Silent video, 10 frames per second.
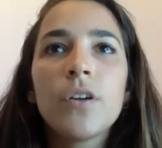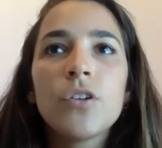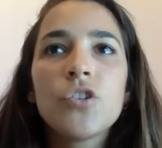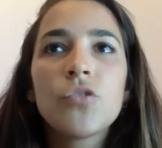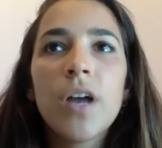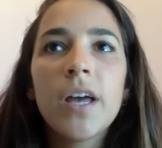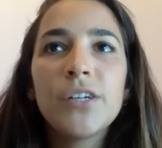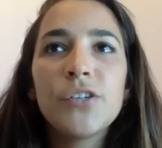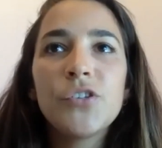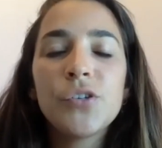
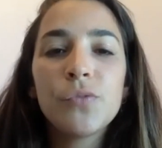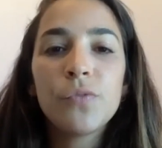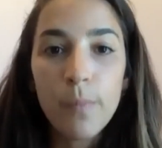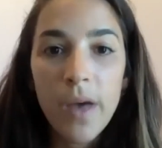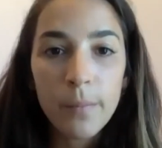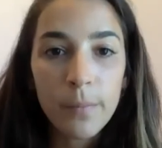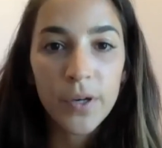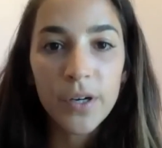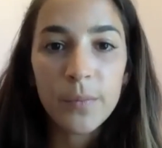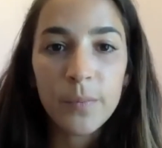trying to
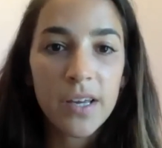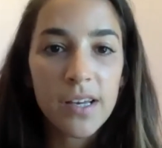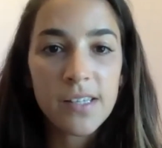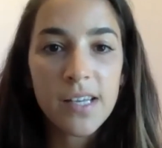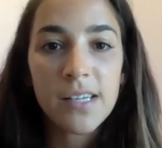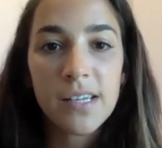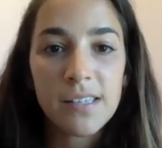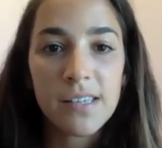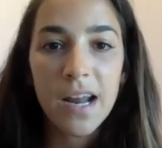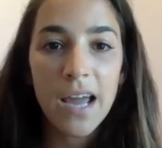remember, because as I
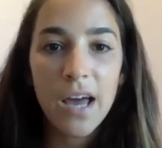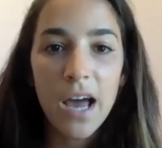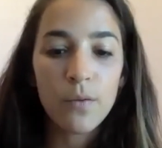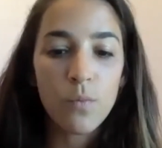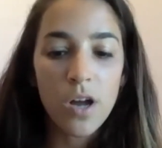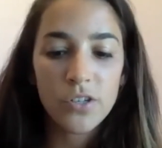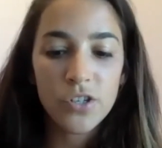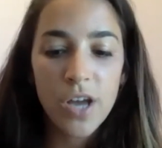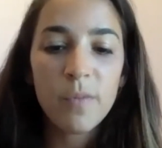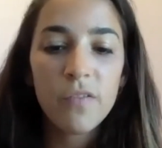said,
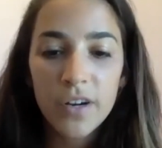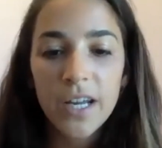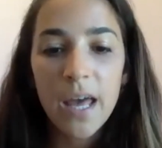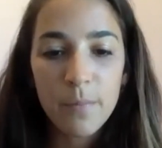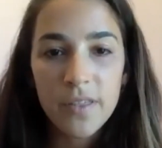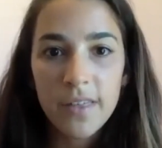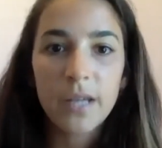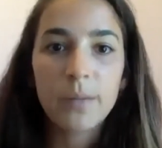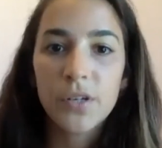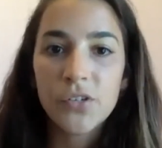I'm a very
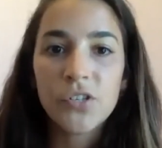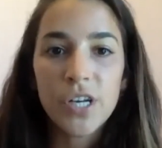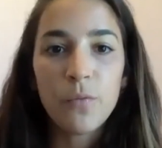empathetic person.